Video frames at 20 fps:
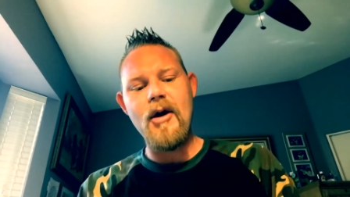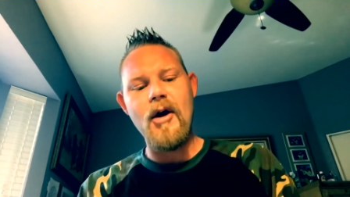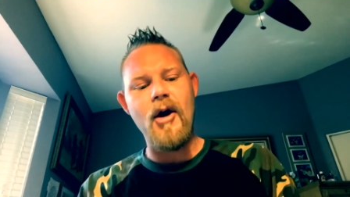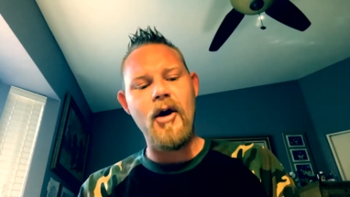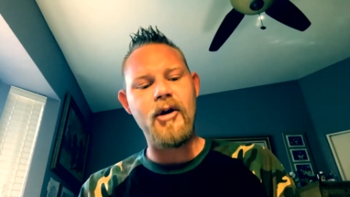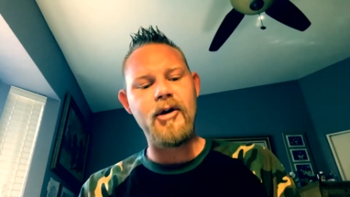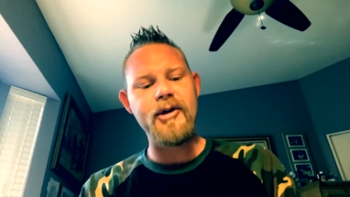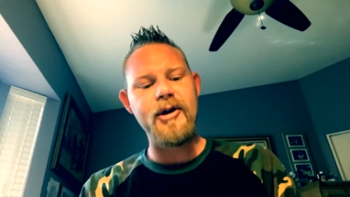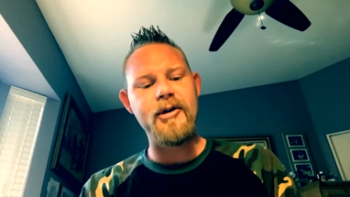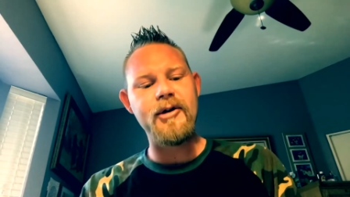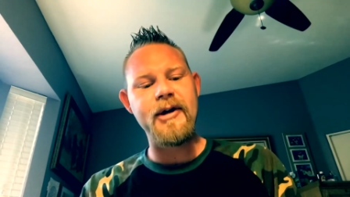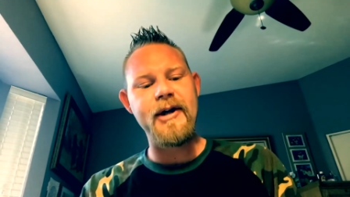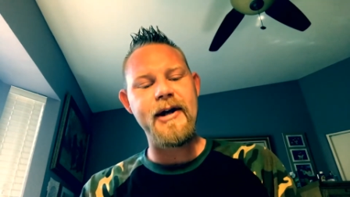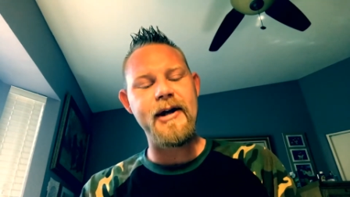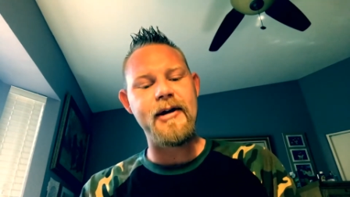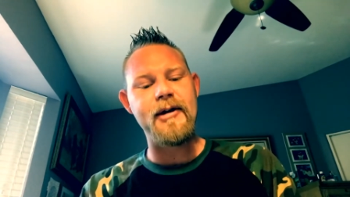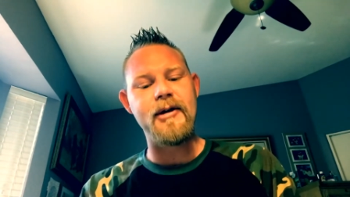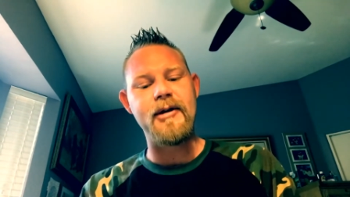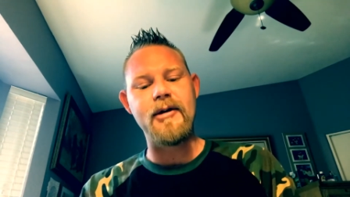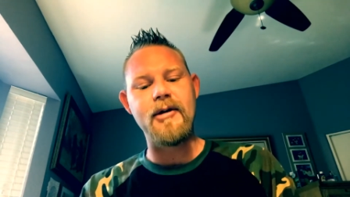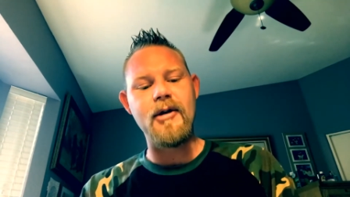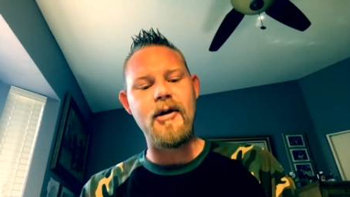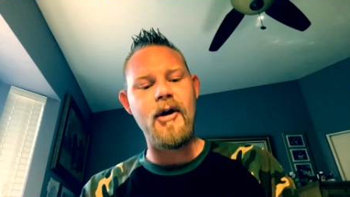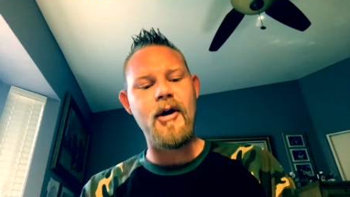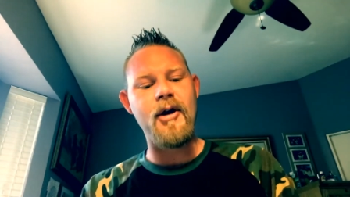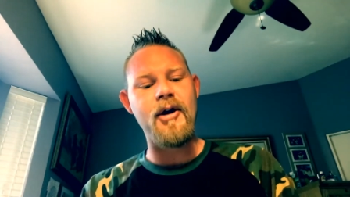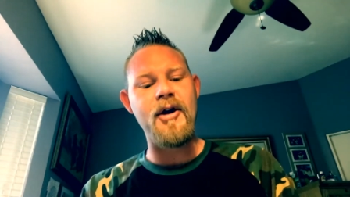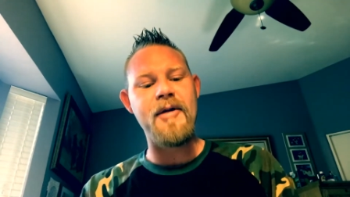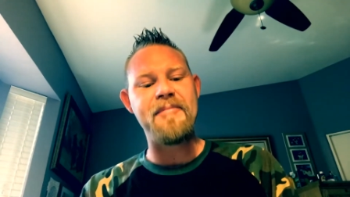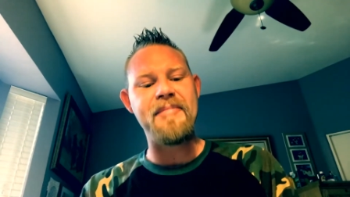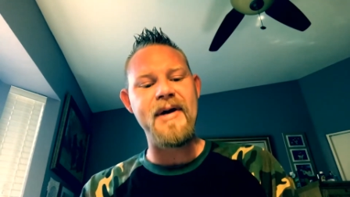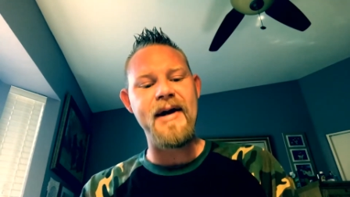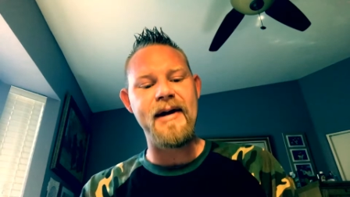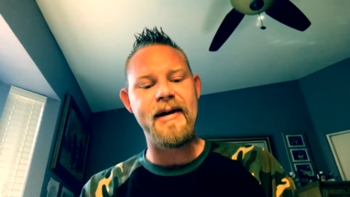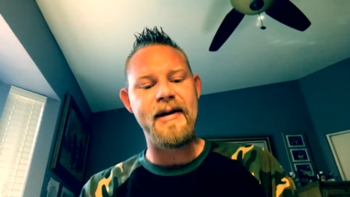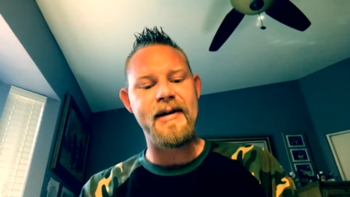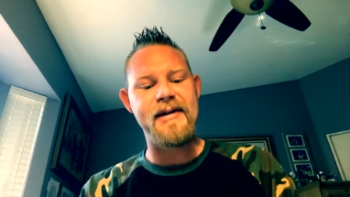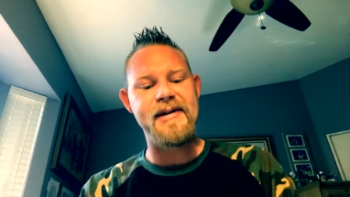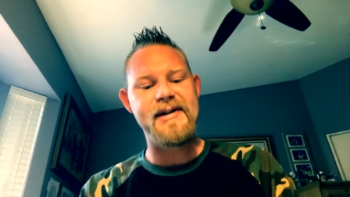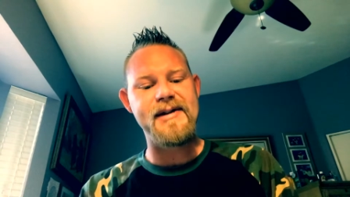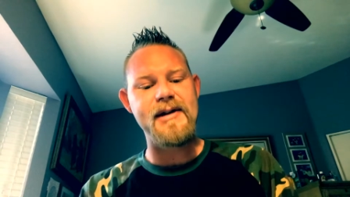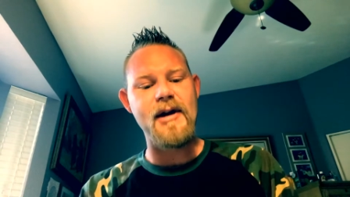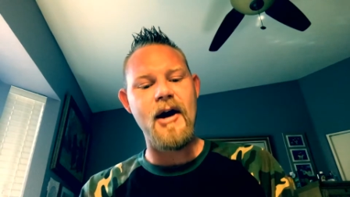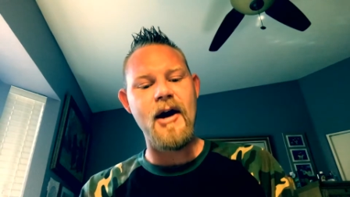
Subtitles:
all you'll hear are opinions,